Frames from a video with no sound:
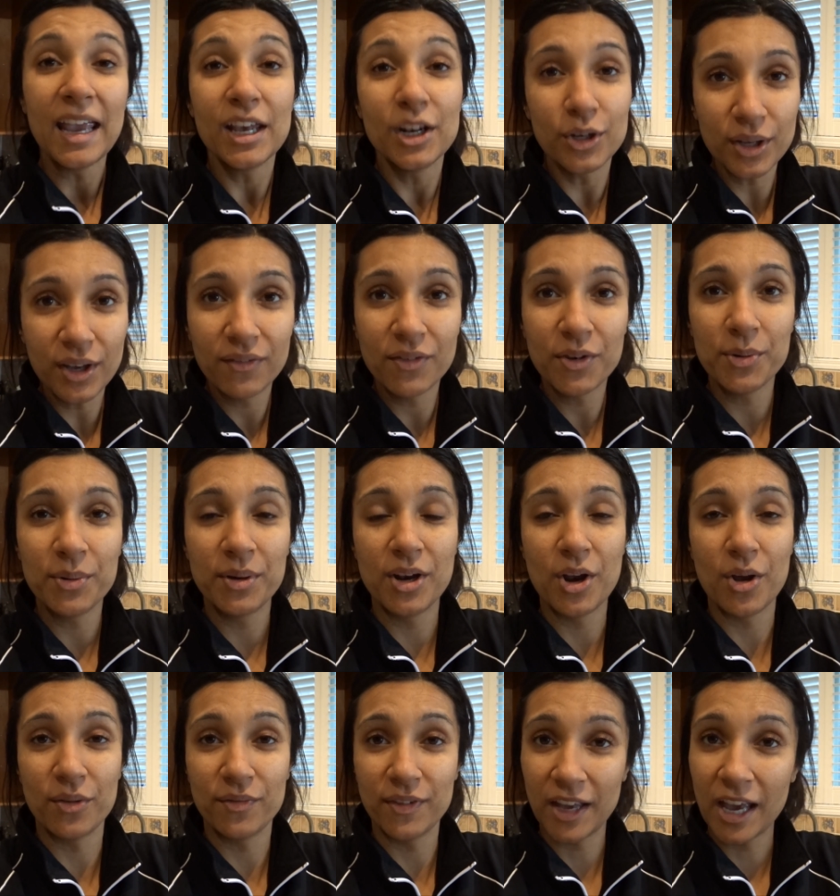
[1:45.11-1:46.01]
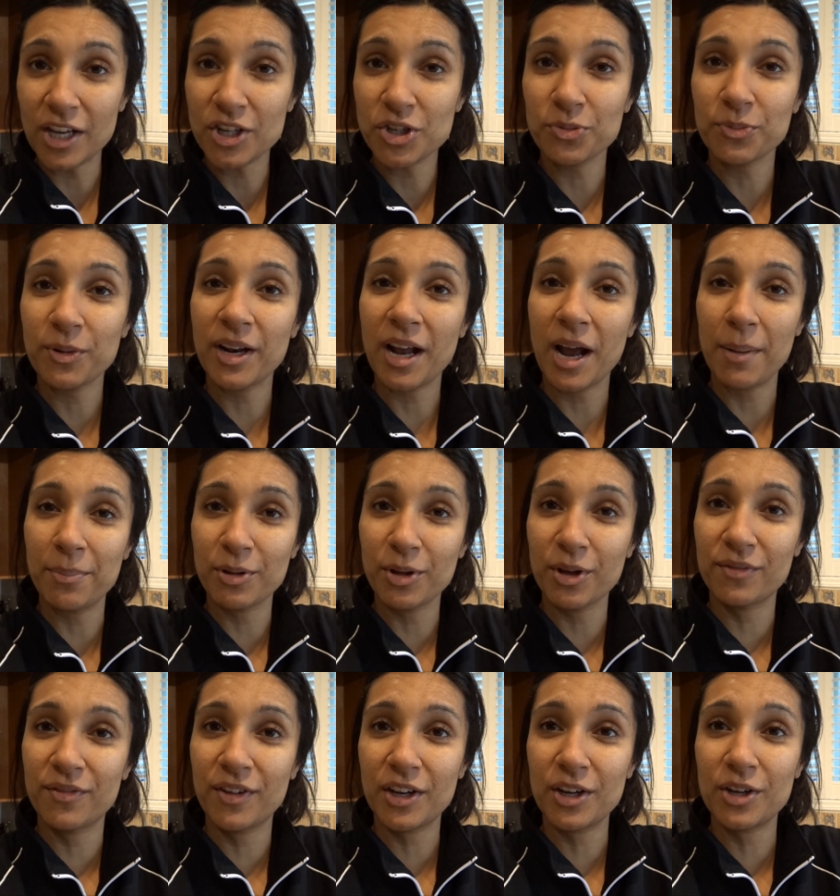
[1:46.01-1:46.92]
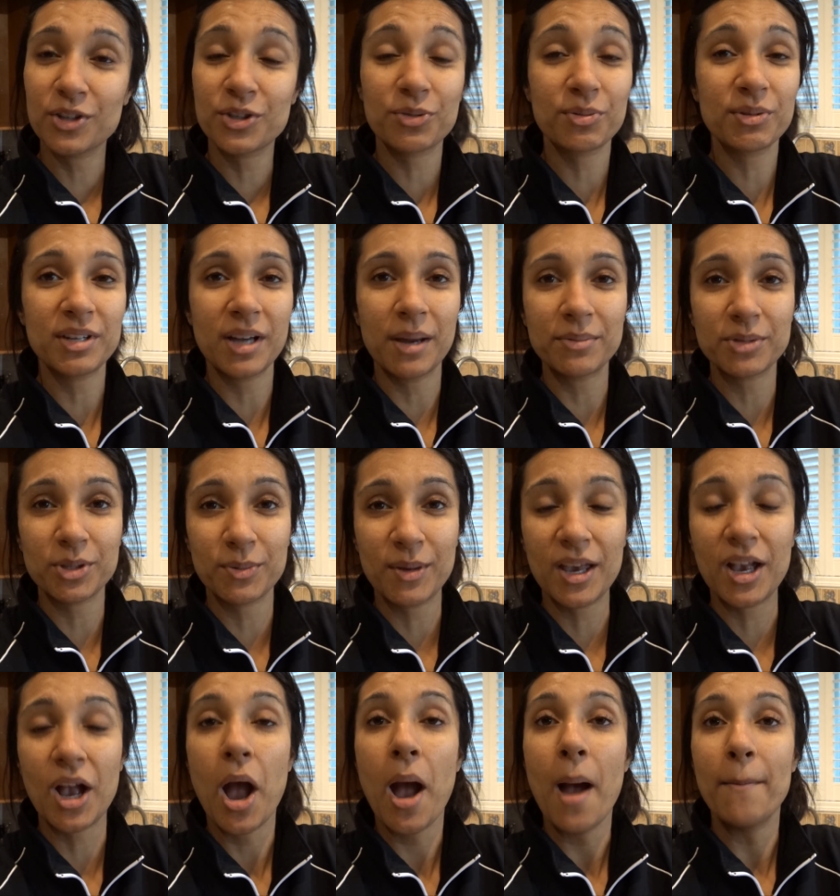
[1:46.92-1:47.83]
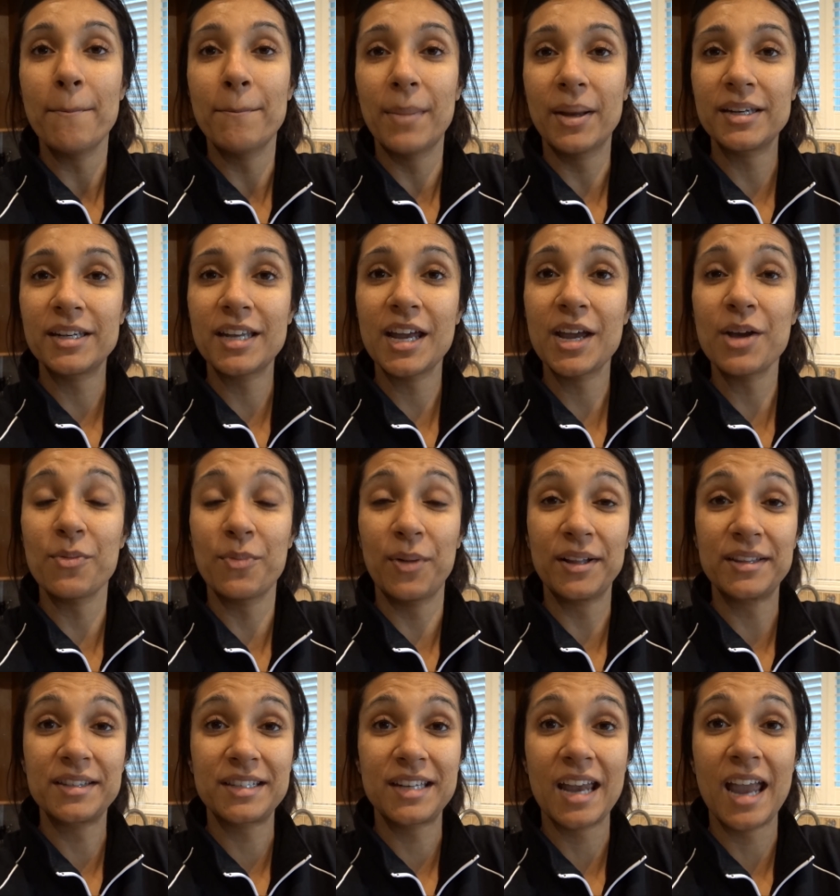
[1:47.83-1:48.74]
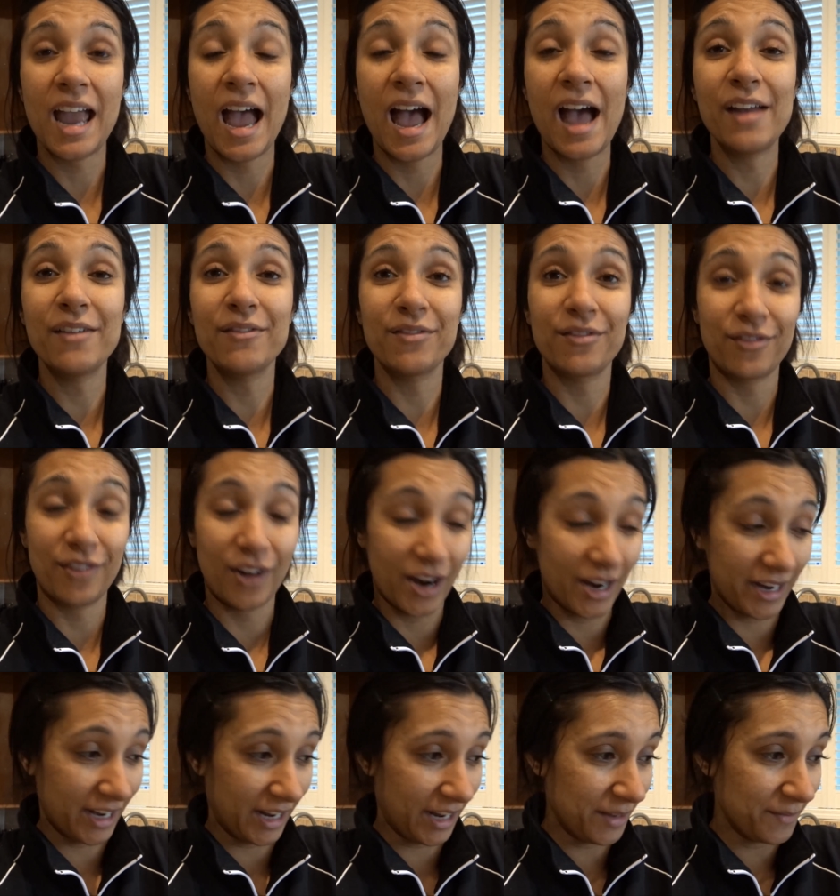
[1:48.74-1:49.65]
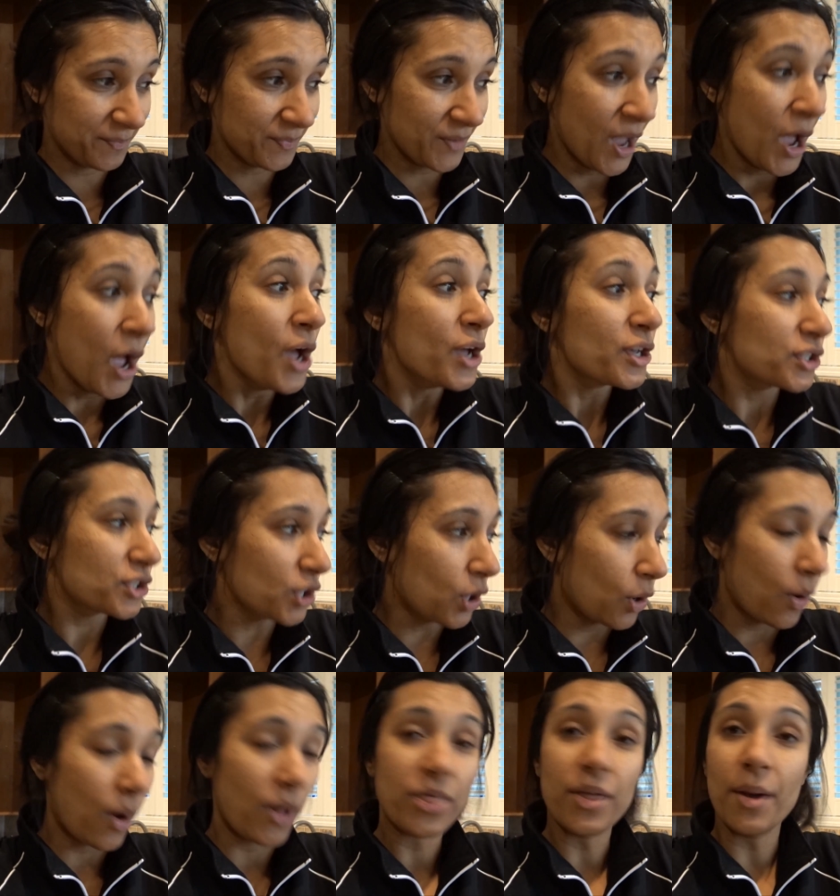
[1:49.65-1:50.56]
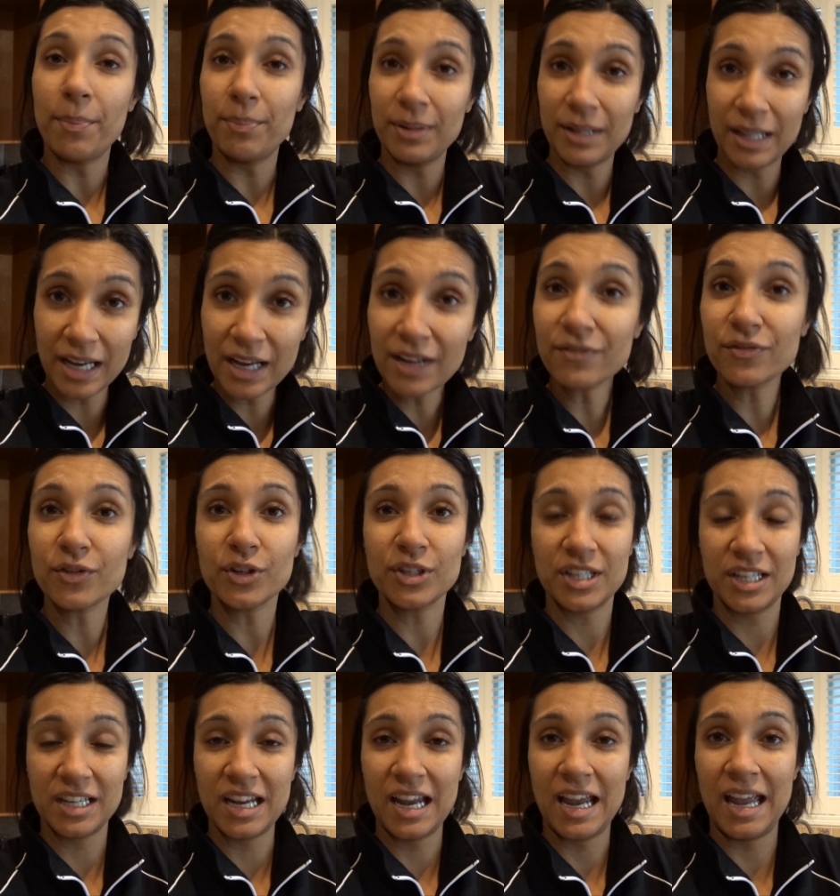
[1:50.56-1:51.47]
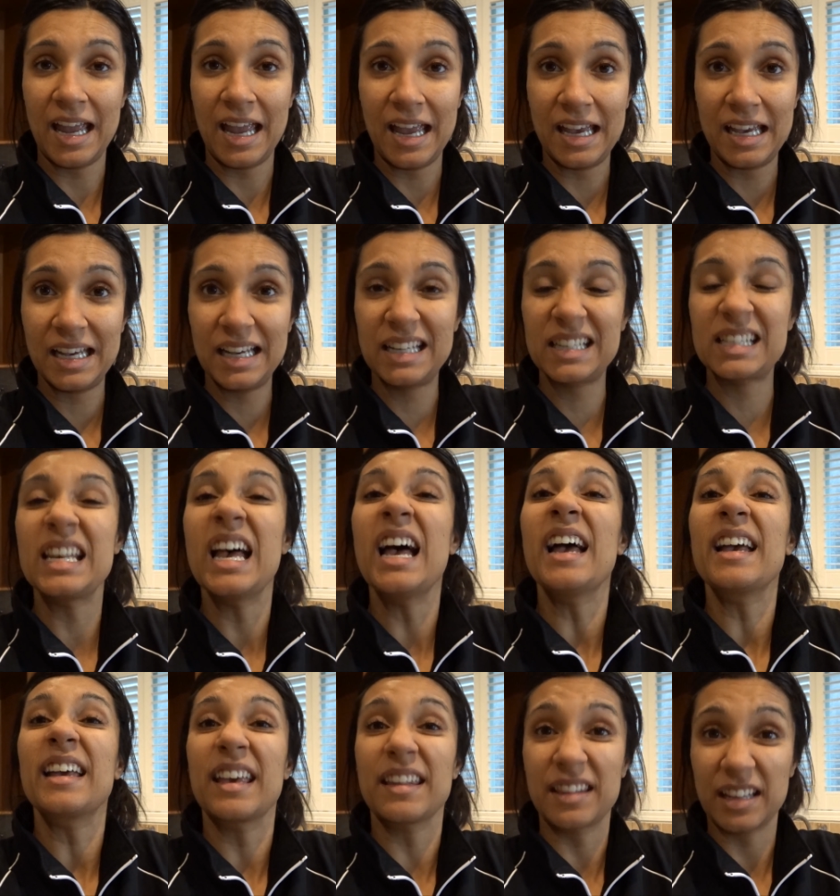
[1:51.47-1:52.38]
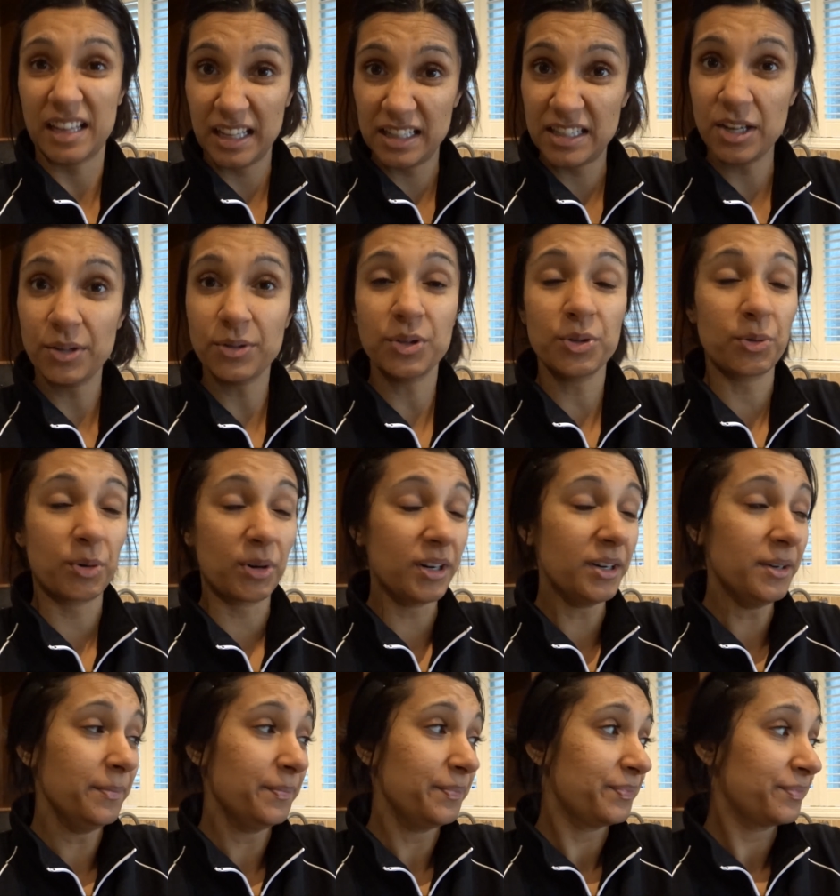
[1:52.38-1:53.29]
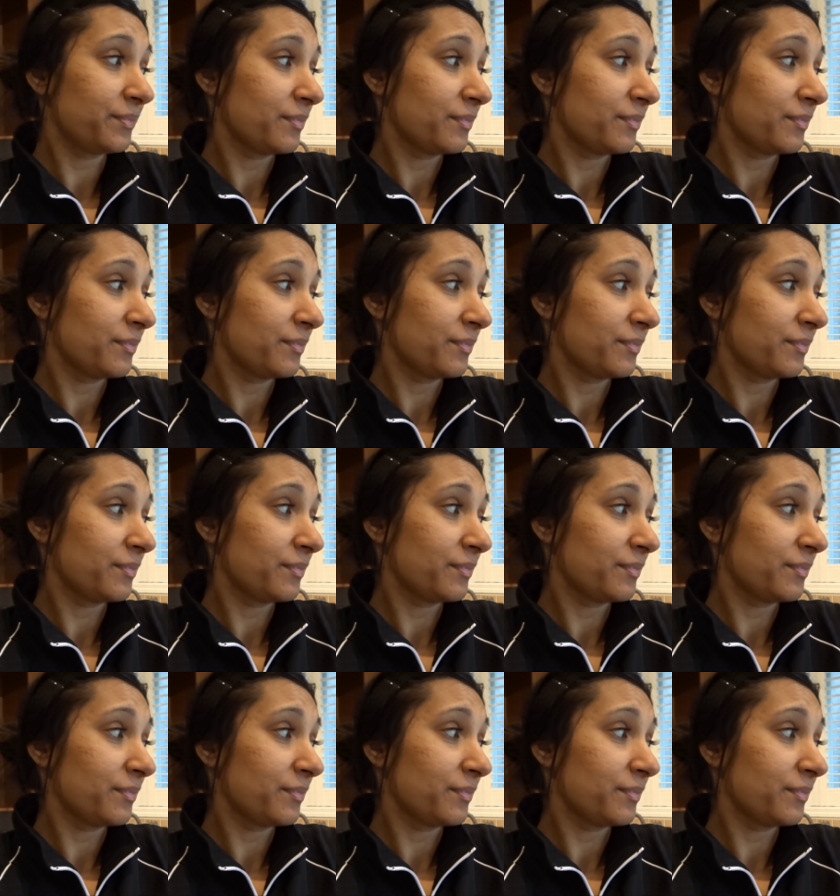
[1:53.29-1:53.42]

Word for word: It'll give you a notification when I upload videos three times a week, Monday, Wednesday, and Friday. So the plan for today is get the kids out the door,